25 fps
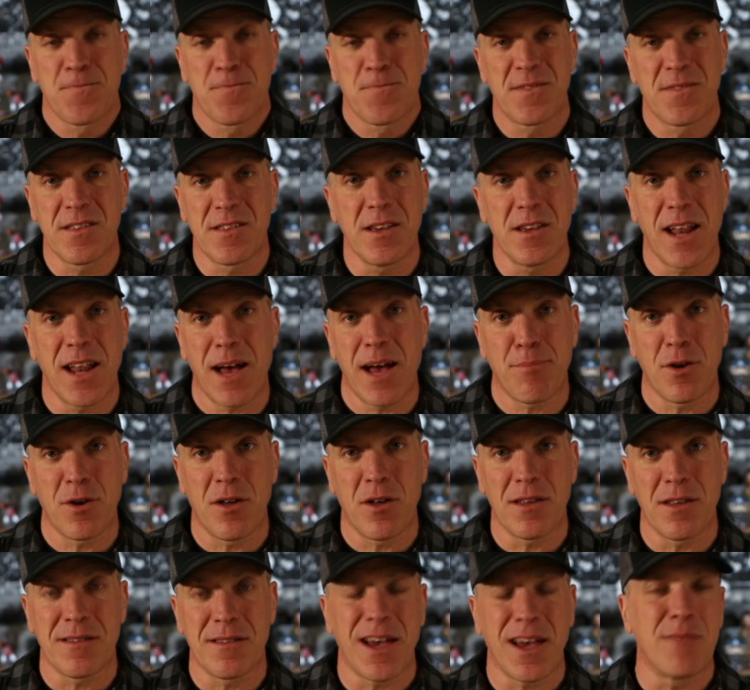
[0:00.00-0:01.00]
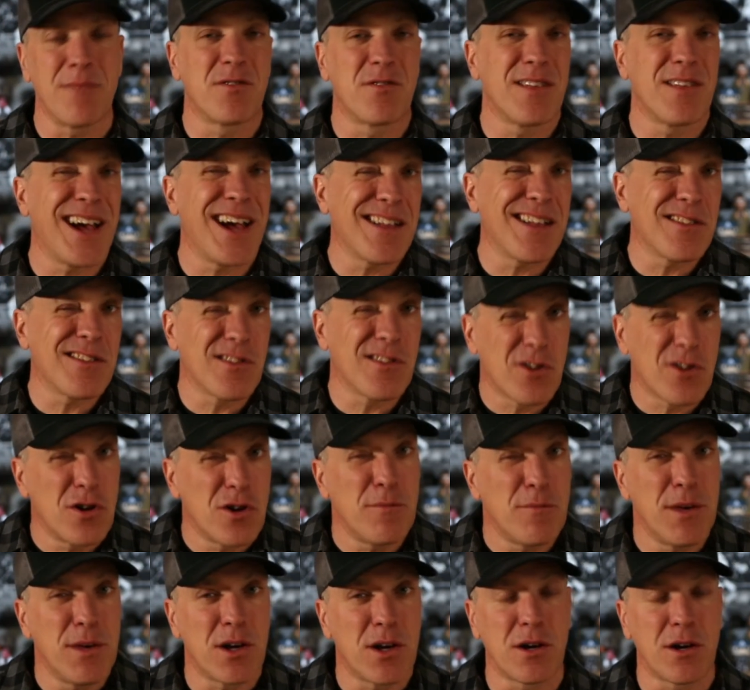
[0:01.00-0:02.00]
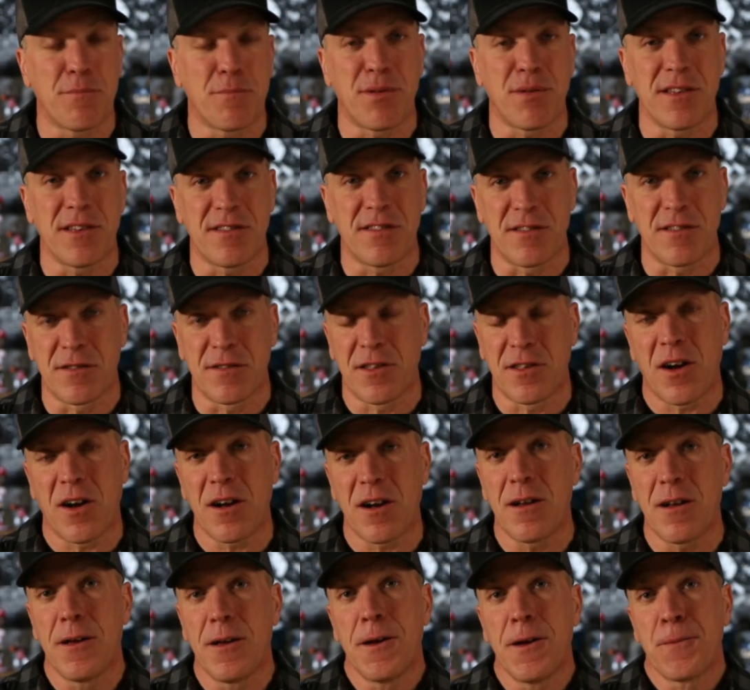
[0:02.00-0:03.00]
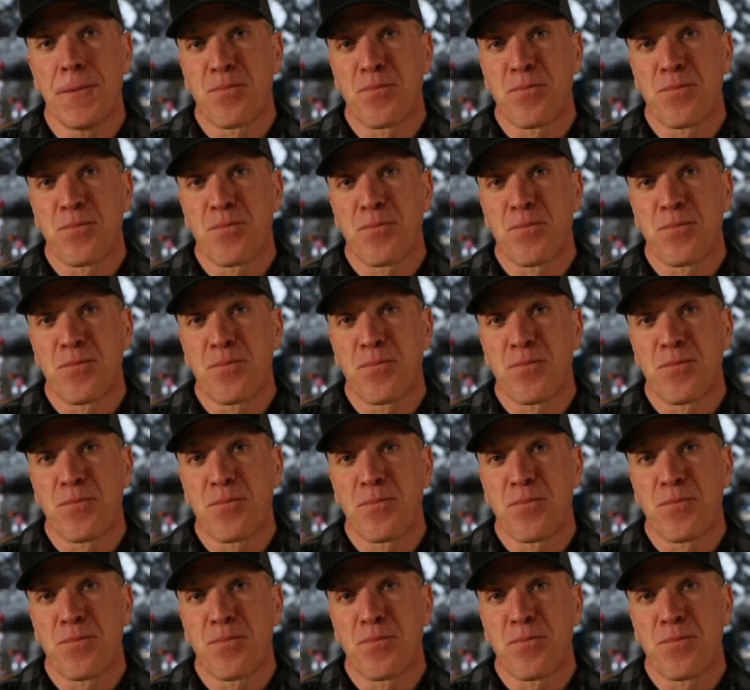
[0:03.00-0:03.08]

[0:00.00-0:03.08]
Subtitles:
See it happen all the time. So that could be a good place to start.